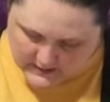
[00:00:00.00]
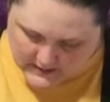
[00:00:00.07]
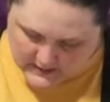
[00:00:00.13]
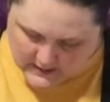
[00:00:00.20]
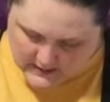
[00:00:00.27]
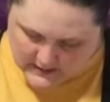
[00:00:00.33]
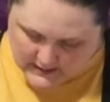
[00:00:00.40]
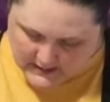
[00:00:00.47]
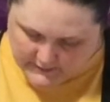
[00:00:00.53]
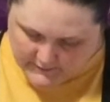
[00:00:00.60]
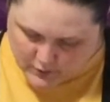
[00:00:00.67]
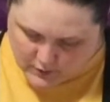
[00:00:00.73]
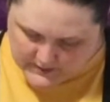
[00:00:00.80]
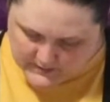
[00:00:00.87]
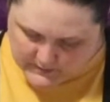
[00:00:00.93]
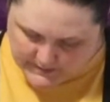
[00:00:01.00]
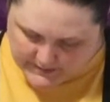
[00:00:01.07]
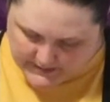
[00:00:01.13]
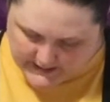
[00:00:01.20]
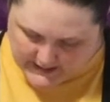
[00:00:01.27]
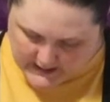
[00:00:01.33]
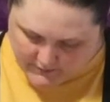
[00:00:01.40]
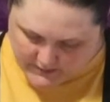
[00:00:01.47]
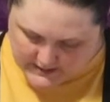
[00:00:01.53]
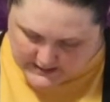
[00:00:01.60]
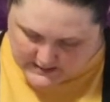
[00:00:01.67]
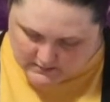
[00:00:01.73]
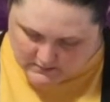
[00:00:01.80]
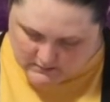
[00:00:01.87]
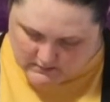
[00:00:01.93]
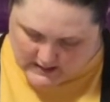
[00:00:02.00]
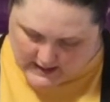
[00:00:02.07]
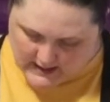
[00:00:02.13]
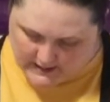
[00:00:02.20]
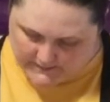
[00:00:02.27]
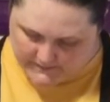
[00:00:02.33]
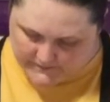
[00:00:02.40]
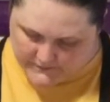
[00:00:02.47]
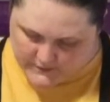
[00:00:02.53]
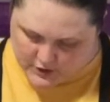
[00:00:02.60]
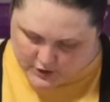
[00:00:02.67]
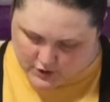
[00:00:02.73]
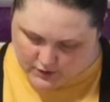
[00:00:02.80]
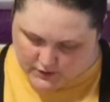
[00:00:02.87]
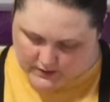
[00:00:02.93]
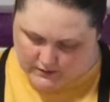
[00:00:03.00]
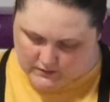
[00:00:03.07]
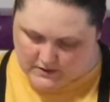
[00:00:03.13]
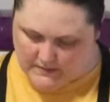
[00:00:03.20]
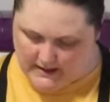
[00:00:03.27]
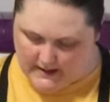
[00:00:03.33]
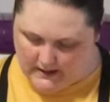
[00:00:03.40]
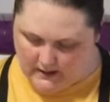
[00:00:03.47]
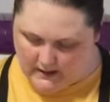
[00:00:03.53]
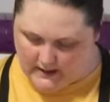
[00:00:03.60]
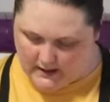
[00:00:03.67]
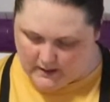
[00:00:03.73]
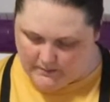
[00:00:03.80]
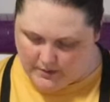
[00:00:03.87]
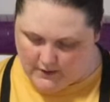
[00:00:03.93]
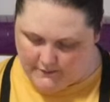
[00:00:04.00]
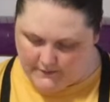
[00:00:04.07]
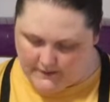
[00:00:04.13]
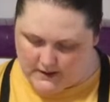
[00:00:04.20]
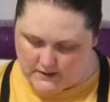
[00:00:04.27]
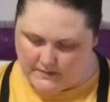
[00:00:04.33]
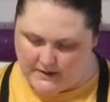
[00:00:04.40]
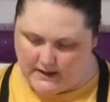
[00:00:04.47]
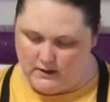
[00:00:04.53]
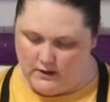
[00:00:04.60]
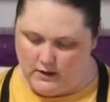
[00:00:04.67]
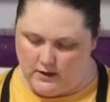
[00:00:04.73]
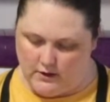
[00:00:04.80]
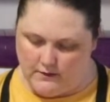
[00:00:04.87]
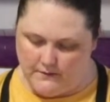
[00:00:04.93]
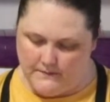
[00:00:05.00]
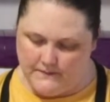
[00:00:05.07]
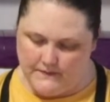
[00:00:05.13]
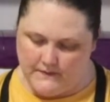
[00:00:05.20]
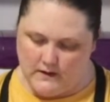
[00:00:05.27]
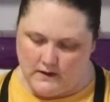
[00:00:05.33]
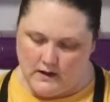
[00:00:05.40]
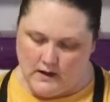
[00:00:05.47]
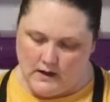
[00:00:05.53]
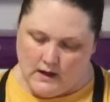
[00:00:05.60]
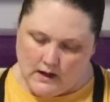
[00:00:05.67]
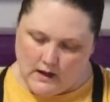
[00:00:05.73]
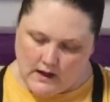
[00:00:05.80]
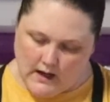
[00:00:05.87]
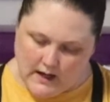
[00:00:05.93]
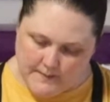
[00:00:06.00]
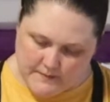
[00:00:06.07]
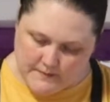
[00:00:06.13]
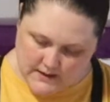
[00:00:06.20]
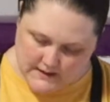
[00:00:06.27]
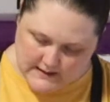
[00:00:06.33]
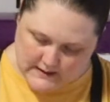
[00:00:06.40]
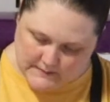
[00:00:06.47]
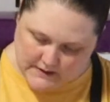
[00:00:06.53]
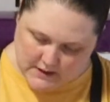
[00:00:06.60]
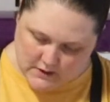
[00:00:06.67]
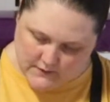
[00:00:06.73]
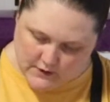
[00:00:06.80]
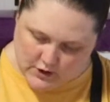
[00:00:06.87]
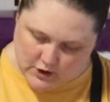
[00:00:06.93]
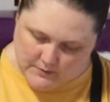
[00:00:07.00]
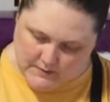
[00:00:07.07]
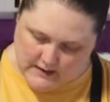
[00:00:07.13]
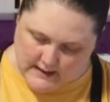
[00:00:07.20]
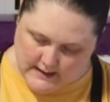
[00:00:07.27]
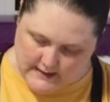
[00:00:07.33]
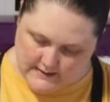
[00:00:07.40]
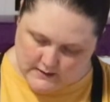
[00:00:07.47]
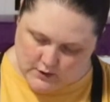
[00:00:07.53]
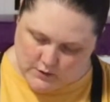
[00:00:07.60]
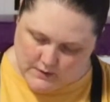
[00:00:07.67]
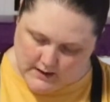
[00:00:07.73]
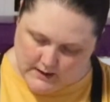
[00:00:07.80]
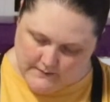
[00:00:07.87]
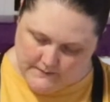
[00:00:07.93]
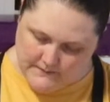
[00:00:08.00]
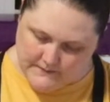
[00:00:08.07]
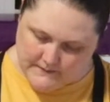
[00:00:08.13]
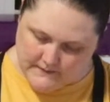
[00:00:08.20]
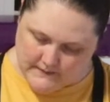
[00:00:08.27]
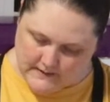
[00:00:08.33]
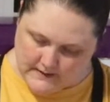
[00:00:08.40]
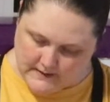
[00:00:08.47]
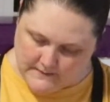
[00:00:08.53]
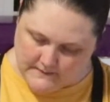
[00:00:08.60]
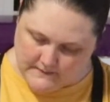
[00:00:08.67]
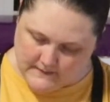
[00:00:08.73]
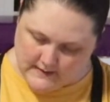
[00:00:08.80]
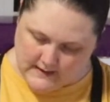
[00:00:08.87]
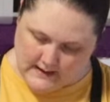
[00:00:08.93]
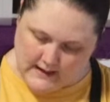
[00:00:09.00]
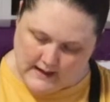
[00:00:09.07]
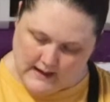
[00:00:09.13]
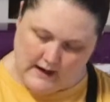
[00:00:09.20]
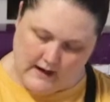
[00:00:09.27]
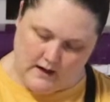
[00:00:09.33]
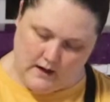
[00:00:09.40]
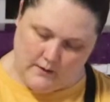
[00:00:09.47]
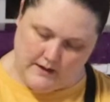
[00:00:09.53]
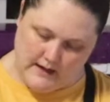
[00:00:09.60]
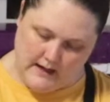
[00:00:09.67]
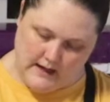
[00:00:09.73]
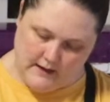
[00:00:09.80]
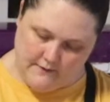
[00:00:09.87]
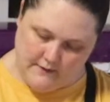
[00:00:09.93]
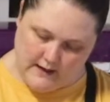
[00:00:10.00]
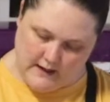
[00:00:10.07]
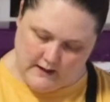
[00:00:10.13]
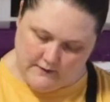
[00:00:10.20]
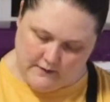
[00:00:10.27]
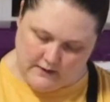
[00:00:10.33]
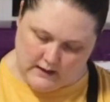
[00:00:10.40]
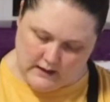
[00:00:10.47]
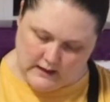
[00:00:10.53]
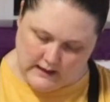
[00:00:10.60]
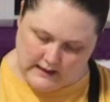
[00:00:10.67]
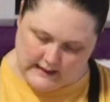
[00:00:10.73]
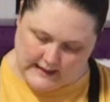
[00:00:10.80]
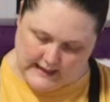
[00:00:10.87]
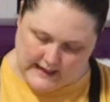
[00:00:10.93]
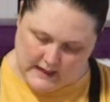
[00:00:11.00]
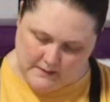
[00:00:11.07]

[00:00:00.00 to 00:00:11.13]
And of course we plan every tutorial to be like perfect, but you know, I'm just as much of a human as you are. And I would never ever claim